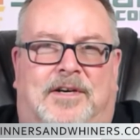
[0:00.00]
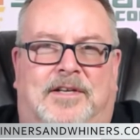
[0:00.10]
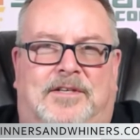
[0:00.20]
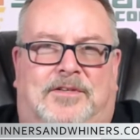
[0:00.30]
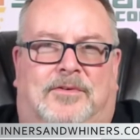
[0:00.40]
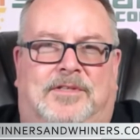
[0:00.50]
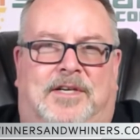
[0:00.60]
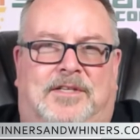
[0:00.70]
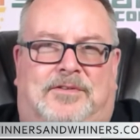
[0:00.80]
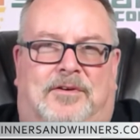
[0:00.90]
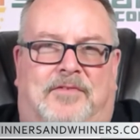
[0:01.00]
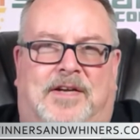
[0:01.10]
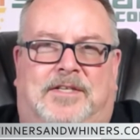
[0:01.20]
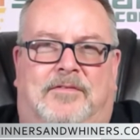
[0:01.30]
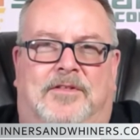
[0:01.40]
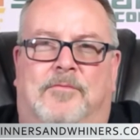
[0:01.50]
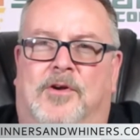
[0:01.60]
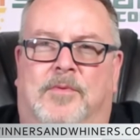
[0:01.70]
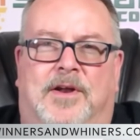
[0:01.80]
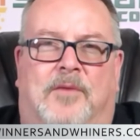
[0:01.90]
not endorse any sort of activity that may
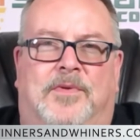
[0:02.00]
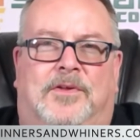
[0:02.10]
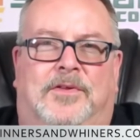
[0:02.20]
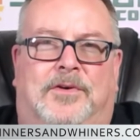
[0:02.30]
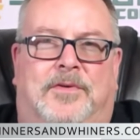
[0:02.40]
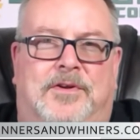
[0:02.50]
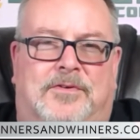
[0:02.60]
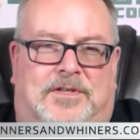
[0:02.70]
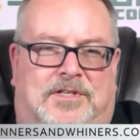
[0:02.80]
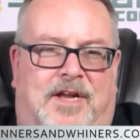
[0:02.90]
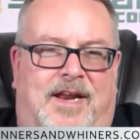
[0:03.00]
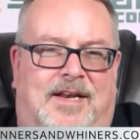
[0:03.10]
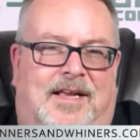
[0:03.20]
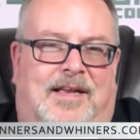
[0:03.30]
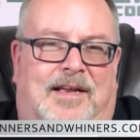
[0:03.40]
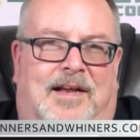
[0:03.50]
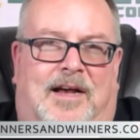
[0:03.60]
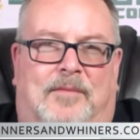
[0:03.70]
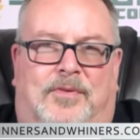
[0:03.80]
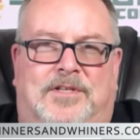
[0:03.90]
or may not be illegal in your state.
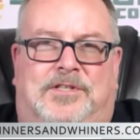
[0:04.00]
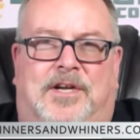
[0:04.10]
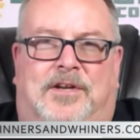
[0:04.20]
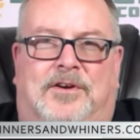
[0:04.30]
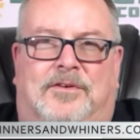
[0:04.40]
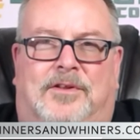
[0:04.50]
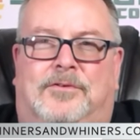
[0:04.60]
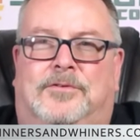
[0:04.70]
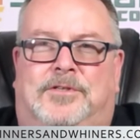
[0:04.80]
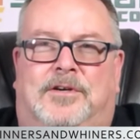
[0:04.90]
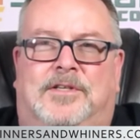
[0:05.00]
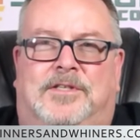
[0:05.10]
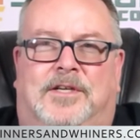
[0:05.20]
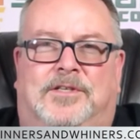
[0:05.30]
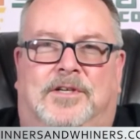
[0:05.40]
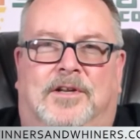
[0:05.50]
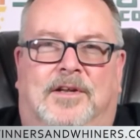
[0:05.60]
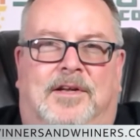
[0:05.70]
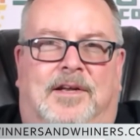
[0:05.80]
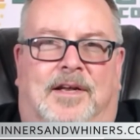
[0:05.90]
Please check your local jurisdiction
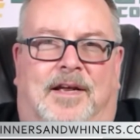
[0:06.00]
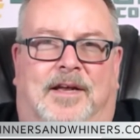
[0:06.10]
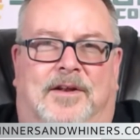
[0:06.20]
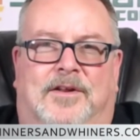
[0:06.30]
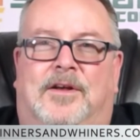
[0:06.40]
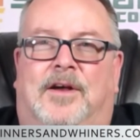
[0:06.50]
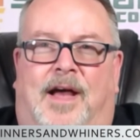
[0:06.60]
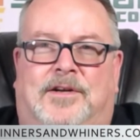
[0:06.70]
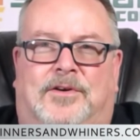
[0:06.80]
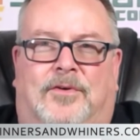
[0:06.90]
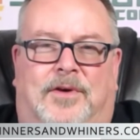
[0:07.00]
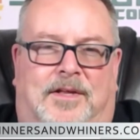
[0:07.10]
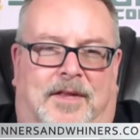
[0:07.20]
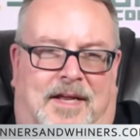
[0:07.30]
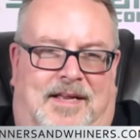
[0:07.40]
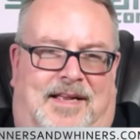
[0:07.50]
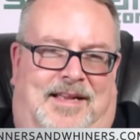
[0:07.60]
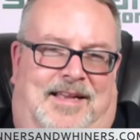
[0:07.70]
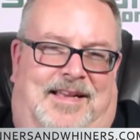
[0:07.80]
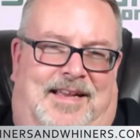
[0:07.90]
and act accordingly.
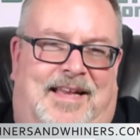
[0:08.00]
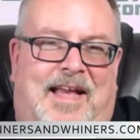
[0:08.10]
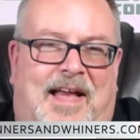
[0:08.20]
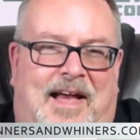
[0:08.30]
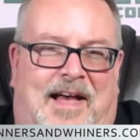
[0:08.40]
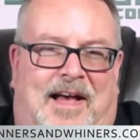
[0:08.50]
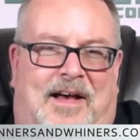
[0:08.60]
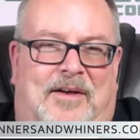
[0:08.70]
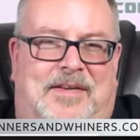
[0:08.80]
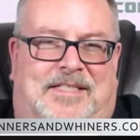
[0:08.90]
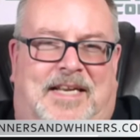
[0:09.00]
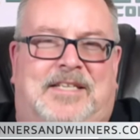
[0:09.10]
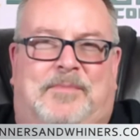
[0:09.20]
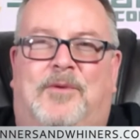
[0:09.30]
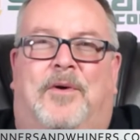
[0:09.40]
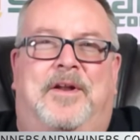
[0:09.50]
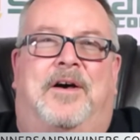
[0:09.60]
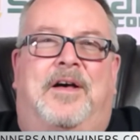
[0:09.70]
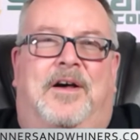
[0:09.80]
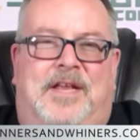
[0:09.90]
He said he's been one
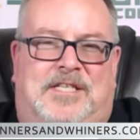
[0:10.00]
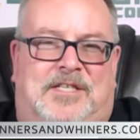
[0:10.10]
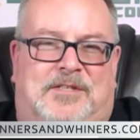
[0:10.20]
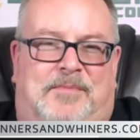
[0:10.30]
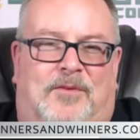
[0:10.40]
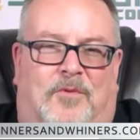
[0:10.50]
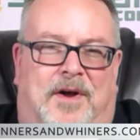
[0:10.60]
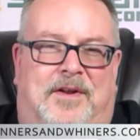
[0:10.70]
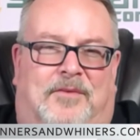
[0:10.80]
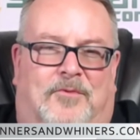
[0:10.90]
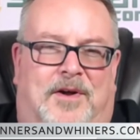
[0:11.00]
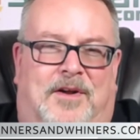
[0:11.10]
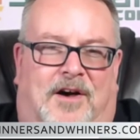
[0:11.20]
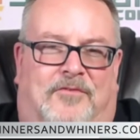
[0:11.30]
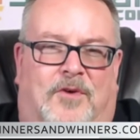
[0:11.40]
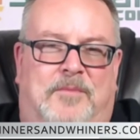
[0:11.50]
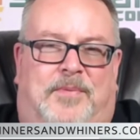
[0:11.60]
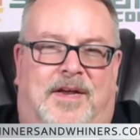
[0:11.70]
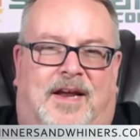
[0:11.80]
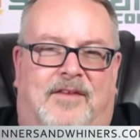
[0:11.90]
off. He says he's been one off one
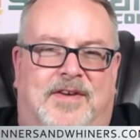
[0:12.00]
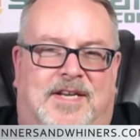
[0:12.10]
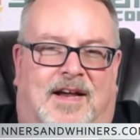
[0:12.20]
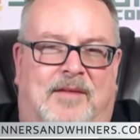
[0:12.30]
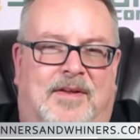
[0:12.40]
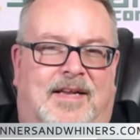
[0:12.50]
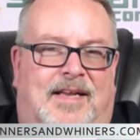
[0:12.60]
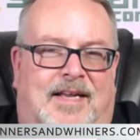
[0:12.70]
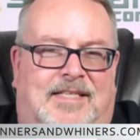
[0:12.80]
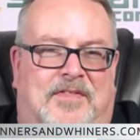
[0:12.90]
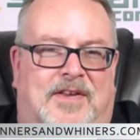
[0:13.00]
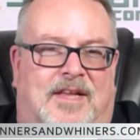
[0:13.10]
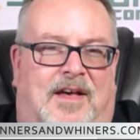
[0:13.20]
pick every time. He said that